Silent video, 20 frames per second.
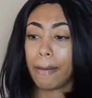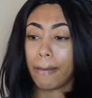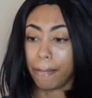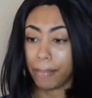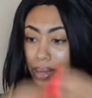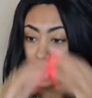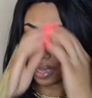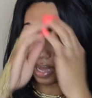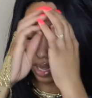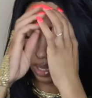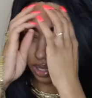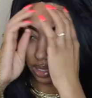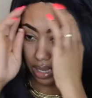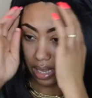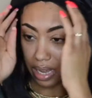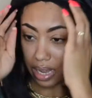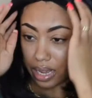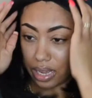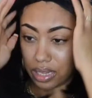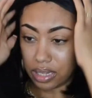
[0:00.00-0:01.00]
because
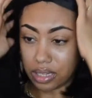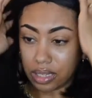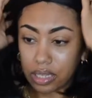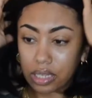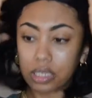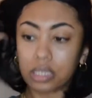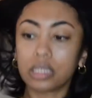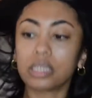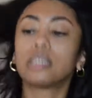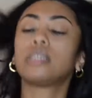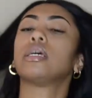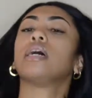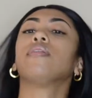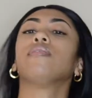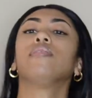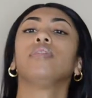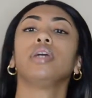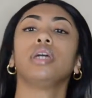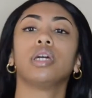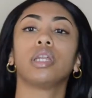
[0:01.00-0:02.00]
yeah, this is
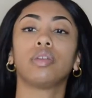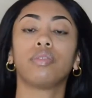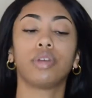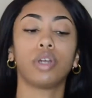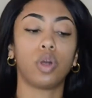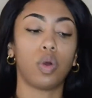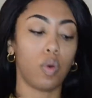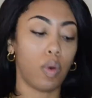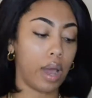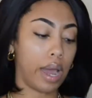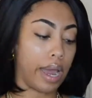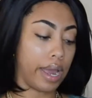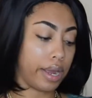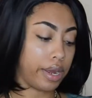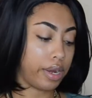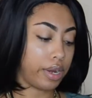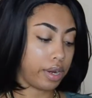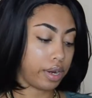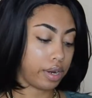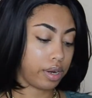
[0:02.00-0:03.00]
definitely gonna
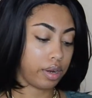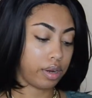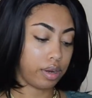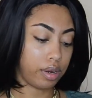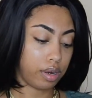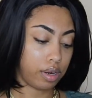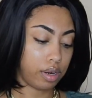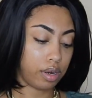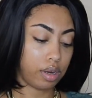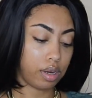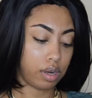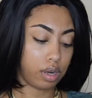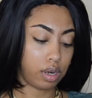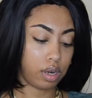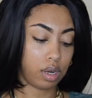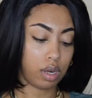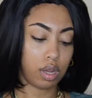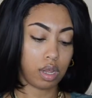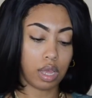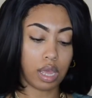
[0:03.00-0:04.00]
require
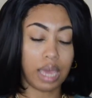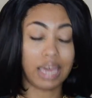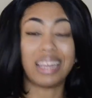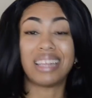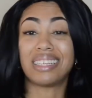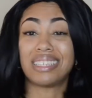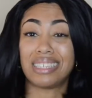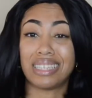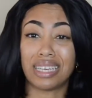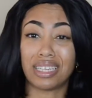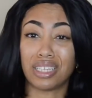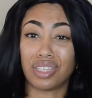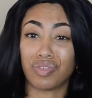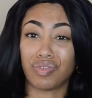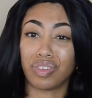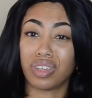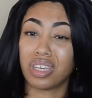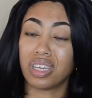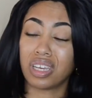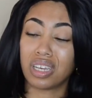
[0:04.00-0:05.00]
an
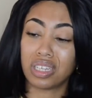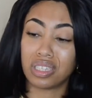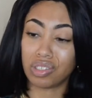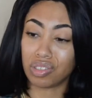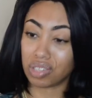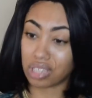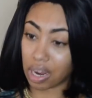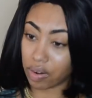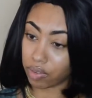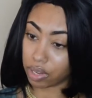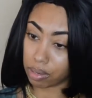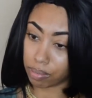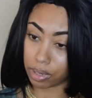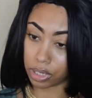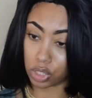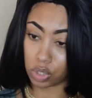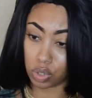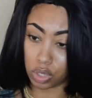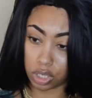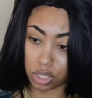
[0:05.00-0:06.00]
accessory, because there's not really
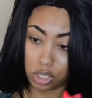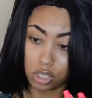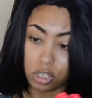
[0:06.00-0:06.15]
much you can